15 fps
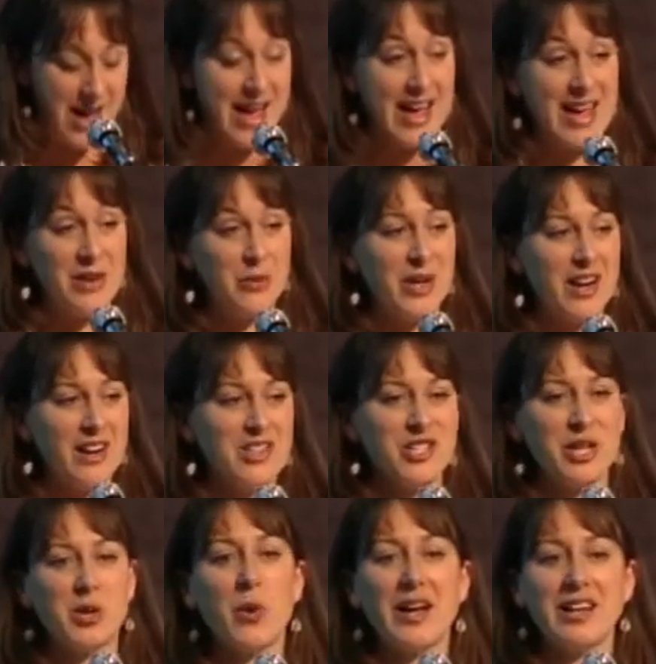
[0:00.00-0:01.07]
And we are
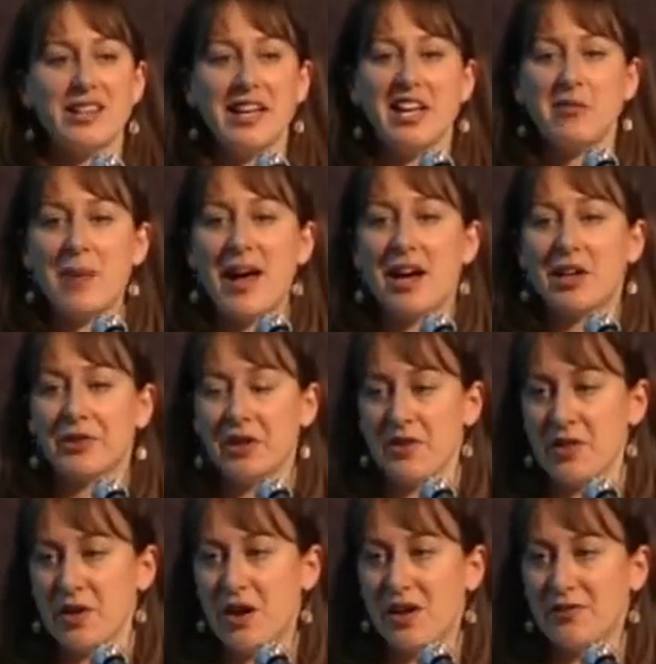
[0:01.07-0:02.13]
actually quite laid back
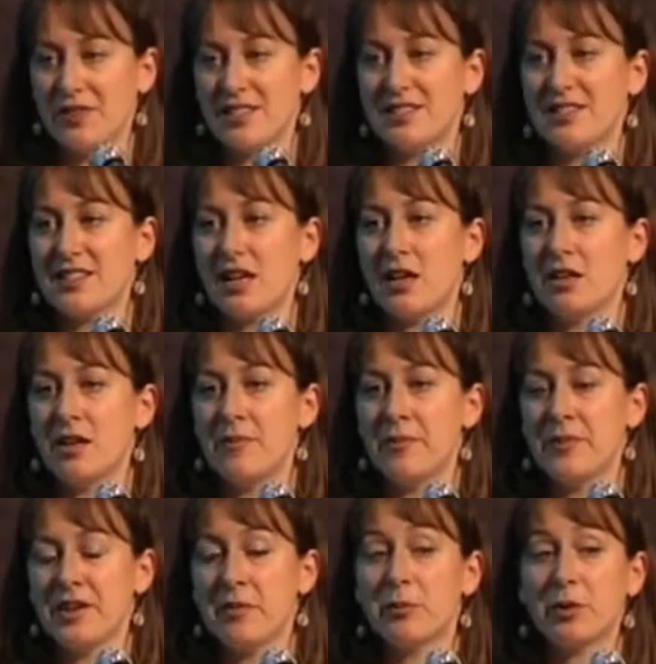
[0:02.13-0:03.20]
around the office. A l-
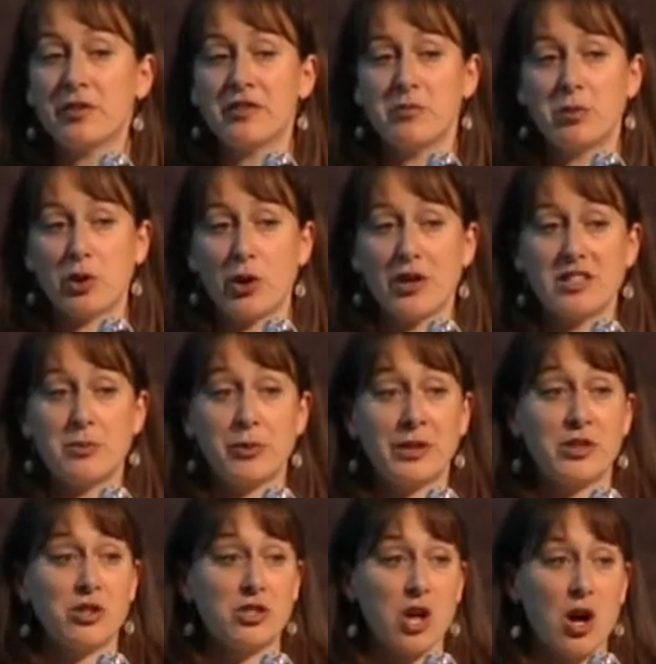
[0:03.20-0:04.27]
number of employees
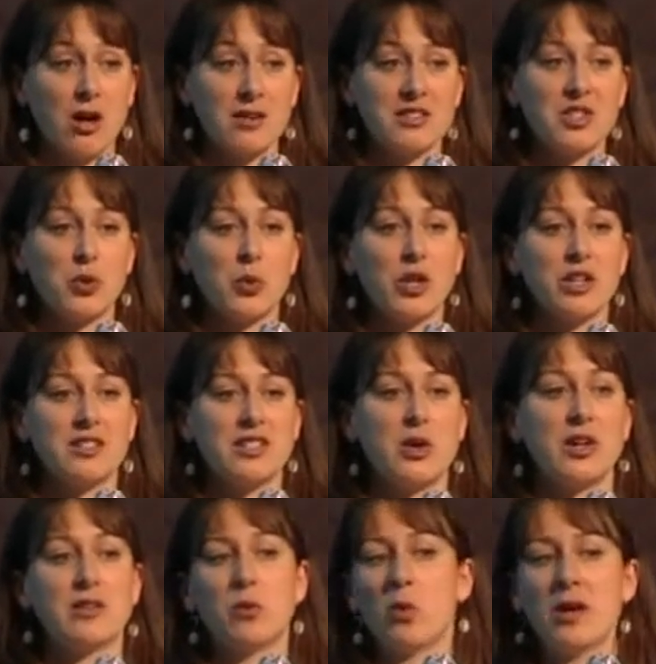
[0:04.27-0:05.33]
bring their dogs to work. So
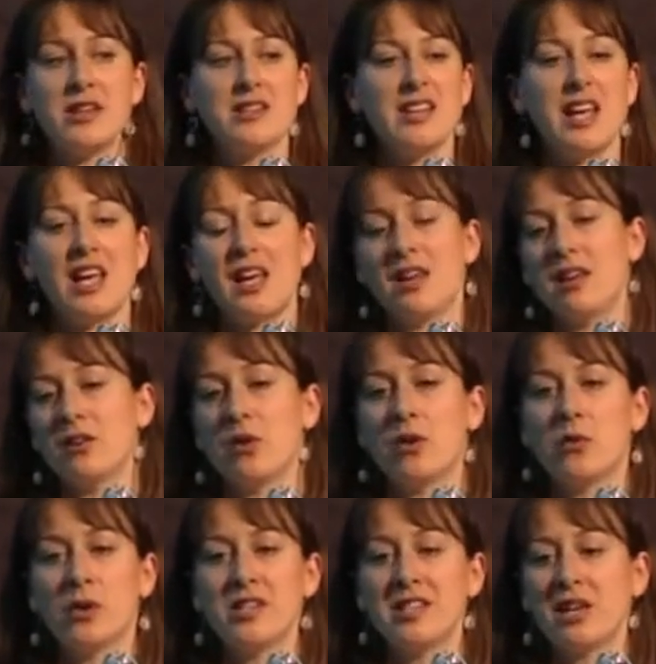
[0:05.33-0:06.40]
at one day, you know,
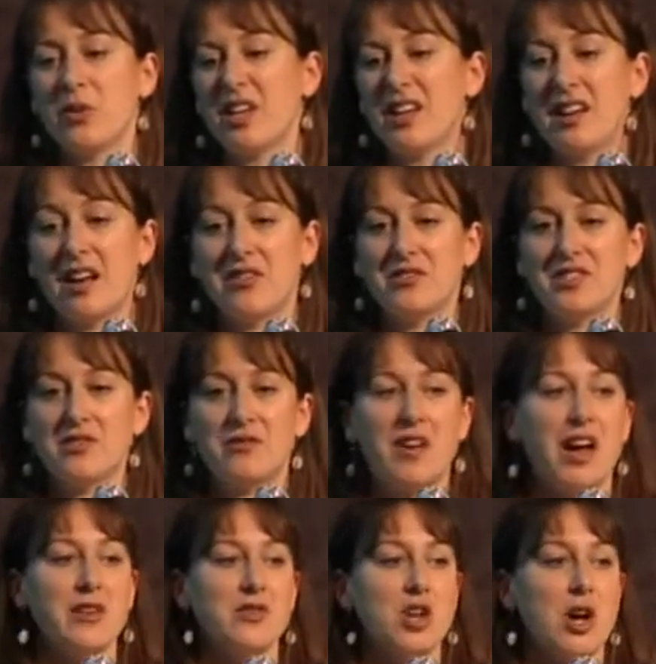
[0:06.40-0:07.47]
in one day we could have
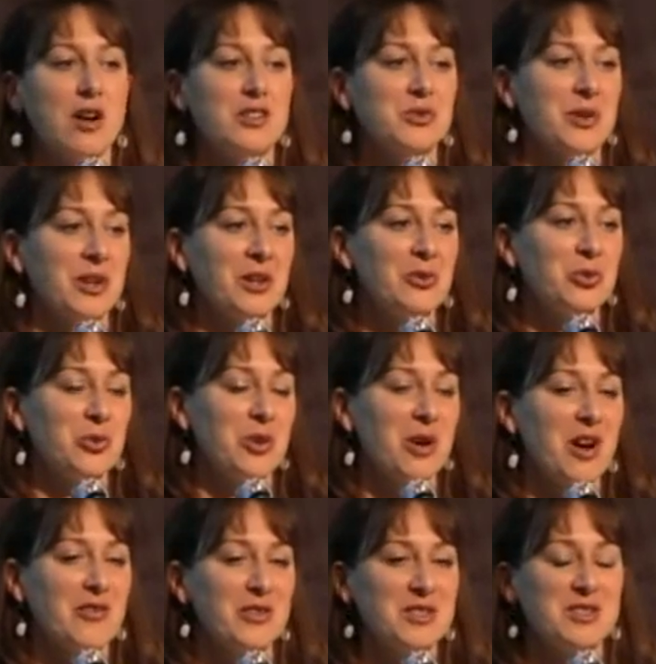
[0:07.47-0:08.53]
five dogs running through the
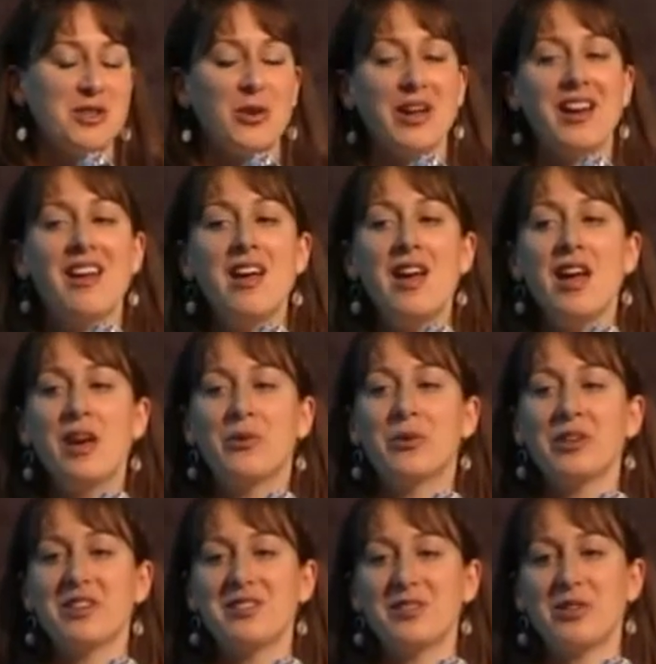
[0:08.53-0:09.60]
office. So it
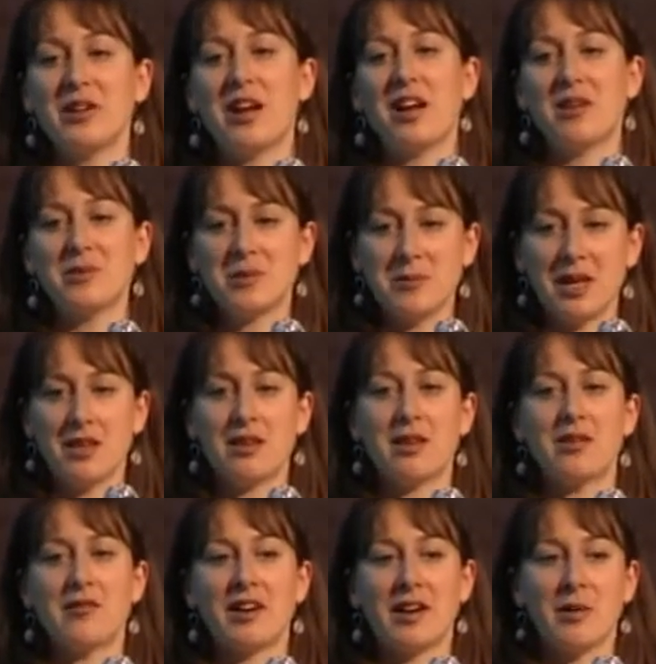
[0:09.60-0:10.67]
really sort of helps make the
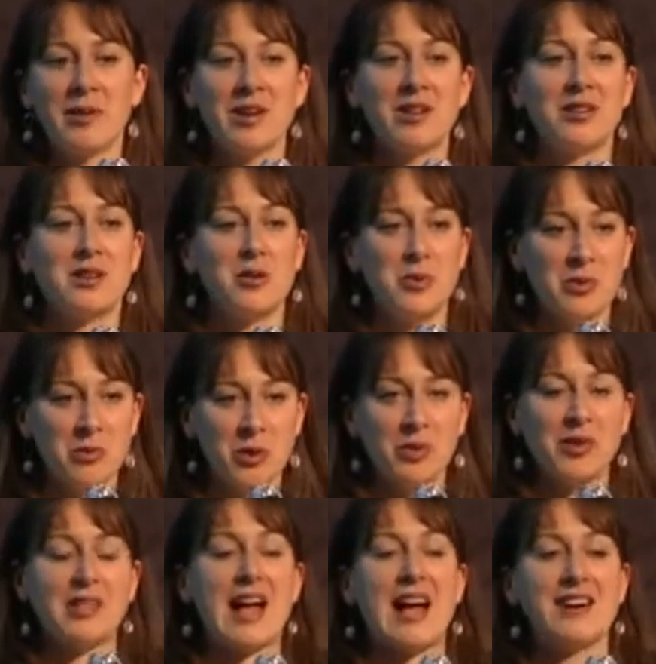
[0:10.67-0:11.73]
environment a little bit more
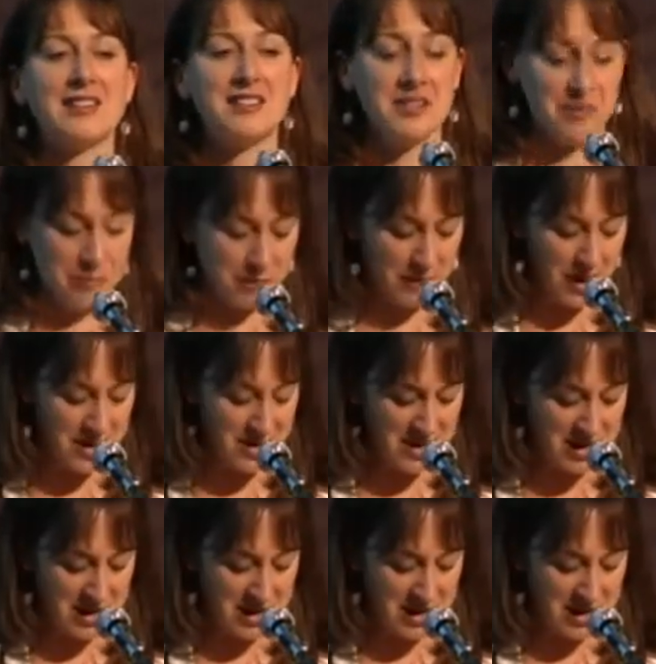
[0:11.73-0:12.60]
relaxed and fun.